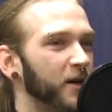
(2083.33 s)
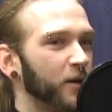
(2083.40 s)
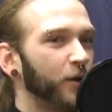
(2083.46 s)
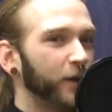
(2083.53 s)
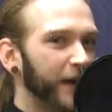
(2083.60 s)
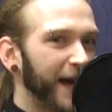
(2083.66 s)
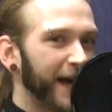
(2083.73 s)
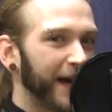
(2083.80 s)

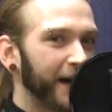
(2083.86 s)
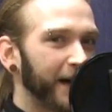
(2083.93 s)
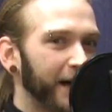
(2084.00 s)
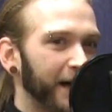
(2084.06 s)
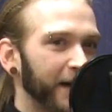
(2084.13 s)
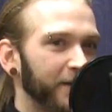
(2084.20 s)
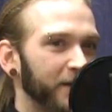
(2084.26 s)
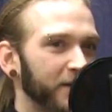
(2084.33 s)
we had
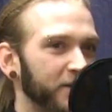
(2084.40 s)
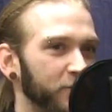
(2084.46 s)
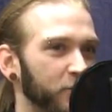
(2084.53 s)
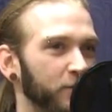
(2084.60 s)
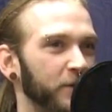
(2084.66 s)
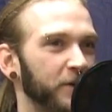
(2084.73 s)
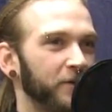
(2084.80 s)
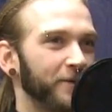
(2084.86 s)
this
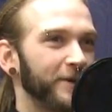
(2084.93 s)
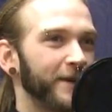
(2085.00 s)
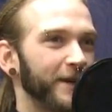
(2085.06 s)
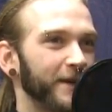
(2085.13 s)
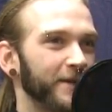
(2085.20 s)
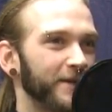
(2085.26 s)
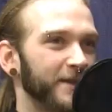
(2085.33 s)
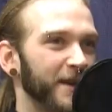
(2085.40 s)
group of 3
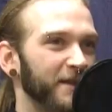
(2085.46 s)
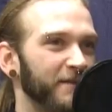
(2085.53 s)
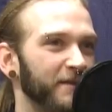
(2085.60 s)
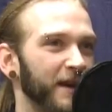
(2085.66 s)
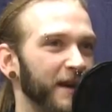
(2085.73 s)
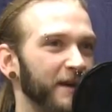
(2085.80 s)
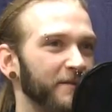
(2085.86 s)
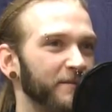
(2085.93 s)
kids that have
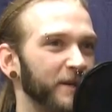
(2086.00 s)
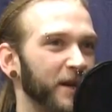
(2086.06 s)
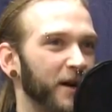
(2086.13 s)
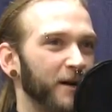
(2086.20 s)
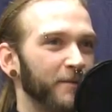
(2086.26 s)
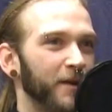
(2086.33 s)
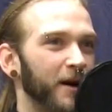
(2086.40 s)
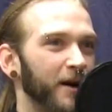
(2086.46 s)
kind of
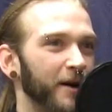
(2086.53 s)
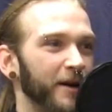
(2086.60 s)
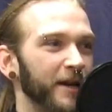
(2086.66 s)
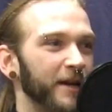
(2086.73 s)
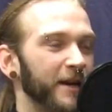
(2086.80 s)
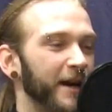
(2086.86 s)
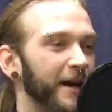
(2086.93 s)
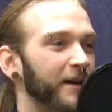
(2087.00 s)
become our
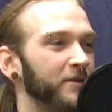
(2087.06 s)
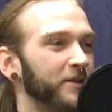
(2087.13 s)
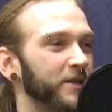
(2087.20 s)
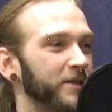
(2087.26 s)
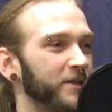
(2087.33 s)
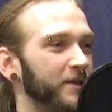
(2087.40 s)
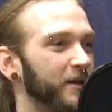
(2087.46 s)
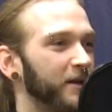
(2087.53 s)

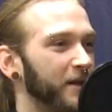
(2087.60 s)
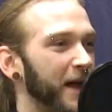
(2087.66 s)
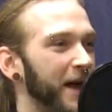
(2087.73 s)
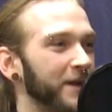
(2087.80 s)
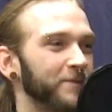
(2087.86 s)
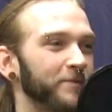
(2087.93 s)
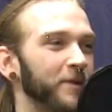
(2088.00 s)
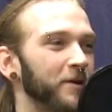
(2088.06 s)
in-house
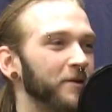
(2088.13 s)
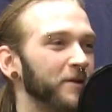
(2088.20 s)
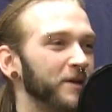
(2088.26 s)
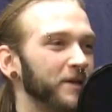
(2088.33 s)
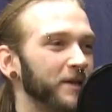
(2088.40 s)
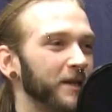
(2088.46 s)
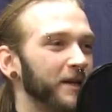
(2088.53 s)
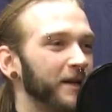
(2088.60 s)
glass
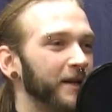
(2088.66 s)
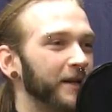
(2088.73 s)
blowers,